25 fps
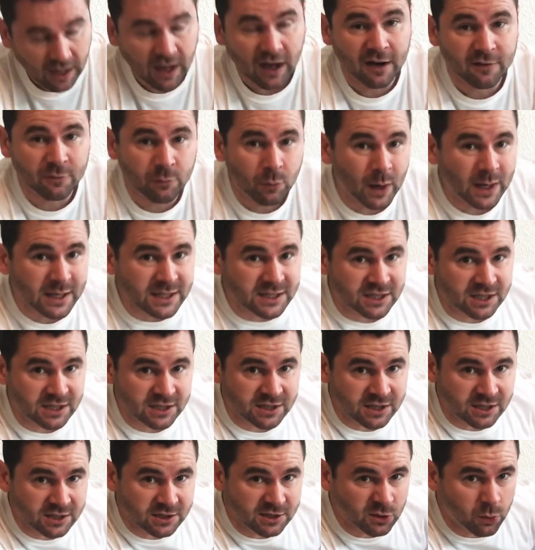I've
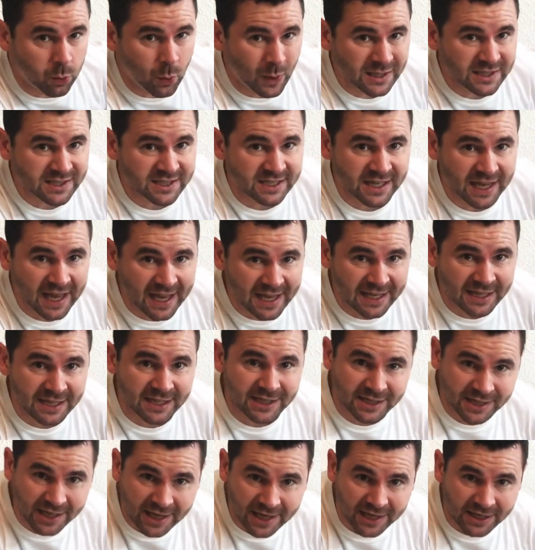waited
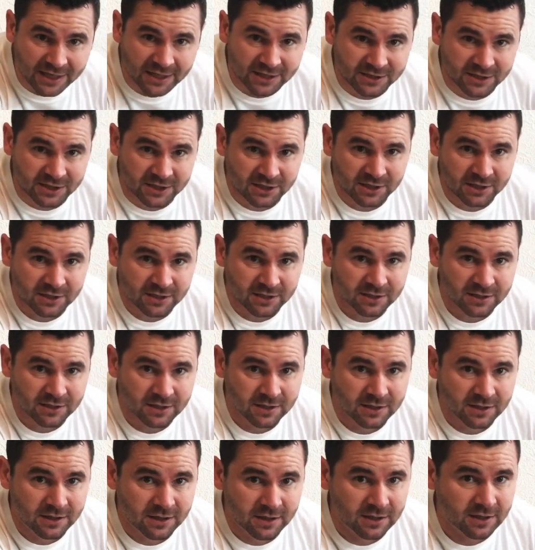28 years
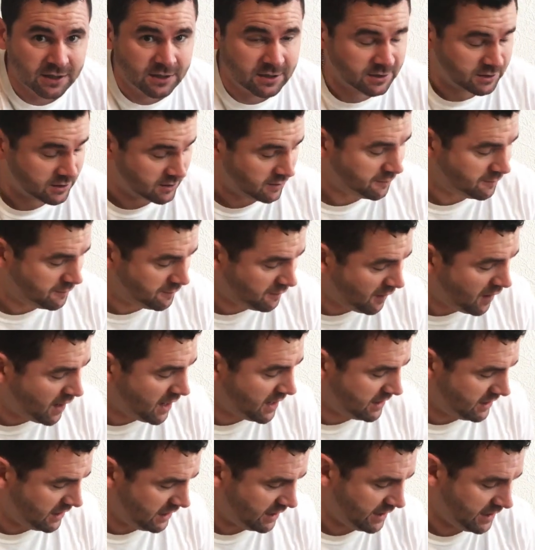to
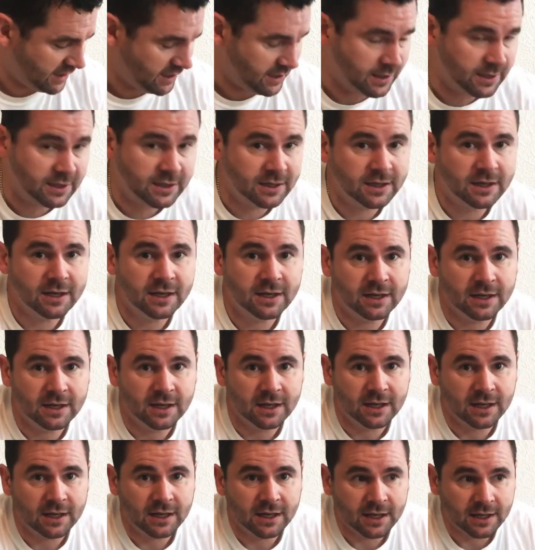finally
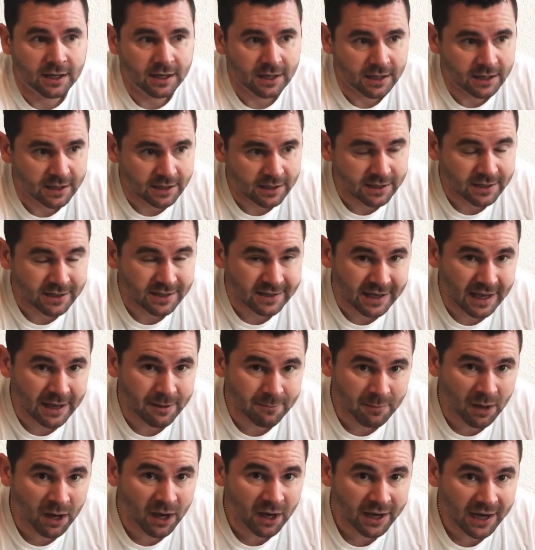
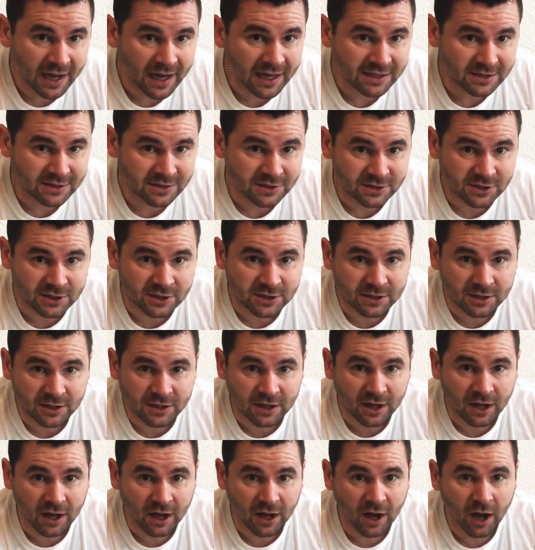get my hands
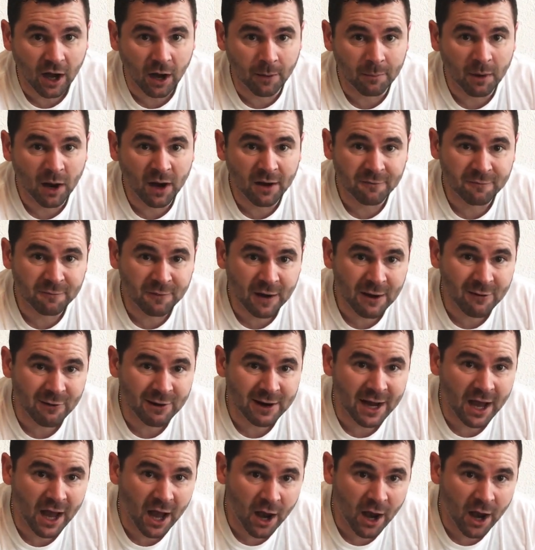on my very